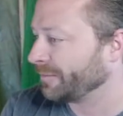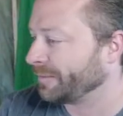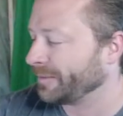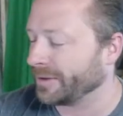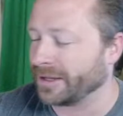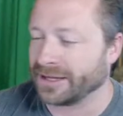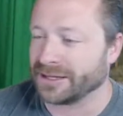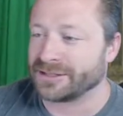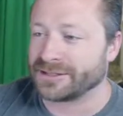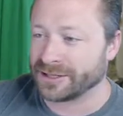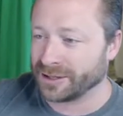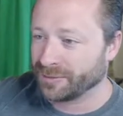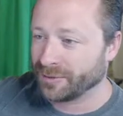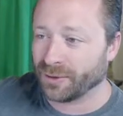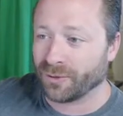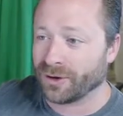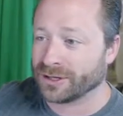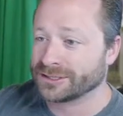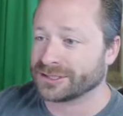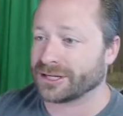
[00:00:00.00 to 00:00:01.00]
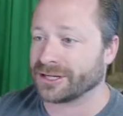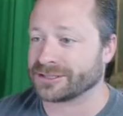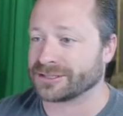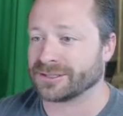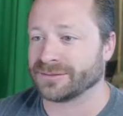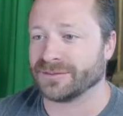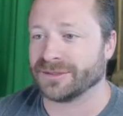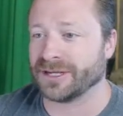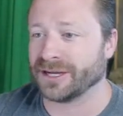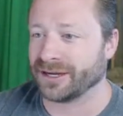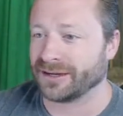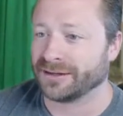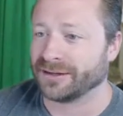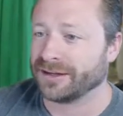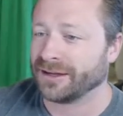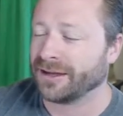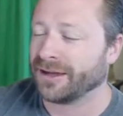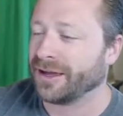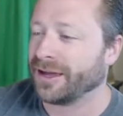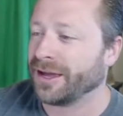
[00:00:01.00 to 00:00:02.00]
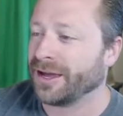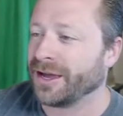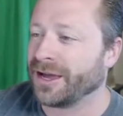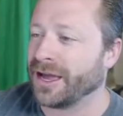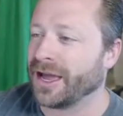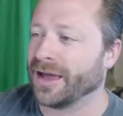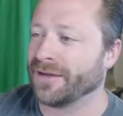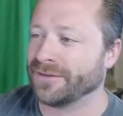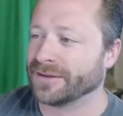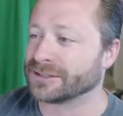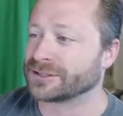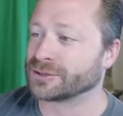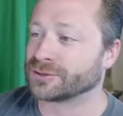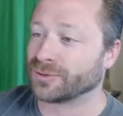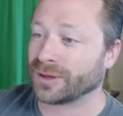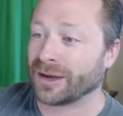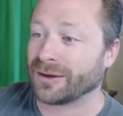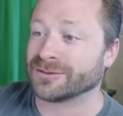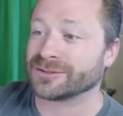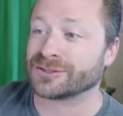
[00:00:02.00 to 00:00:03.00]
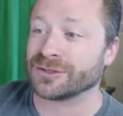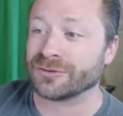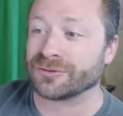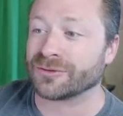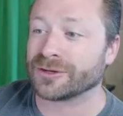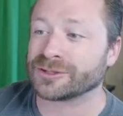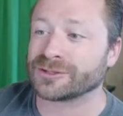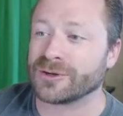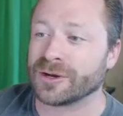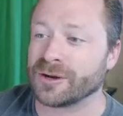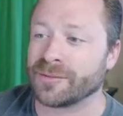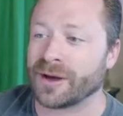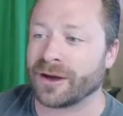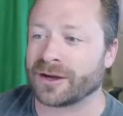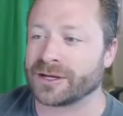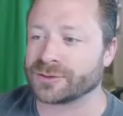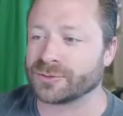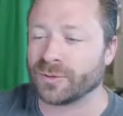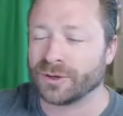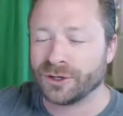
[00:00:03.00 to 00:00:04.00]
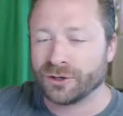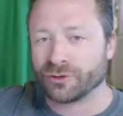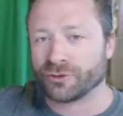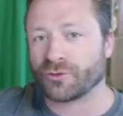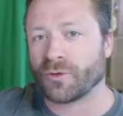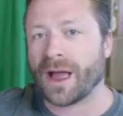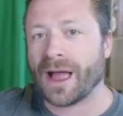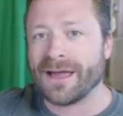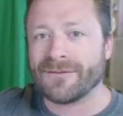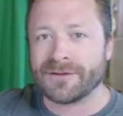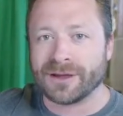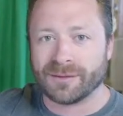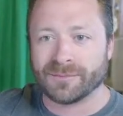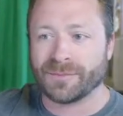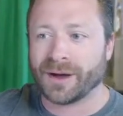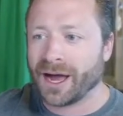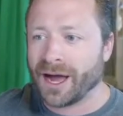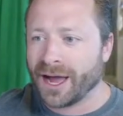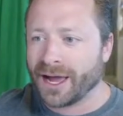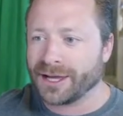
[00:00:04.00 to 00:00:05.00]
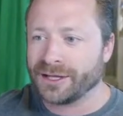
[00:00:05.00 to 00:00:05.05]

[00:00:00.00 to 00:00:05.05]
Yeah, Tim, it was awesome. Yeah. And this is what I was so frustrated about, because when you're driving by,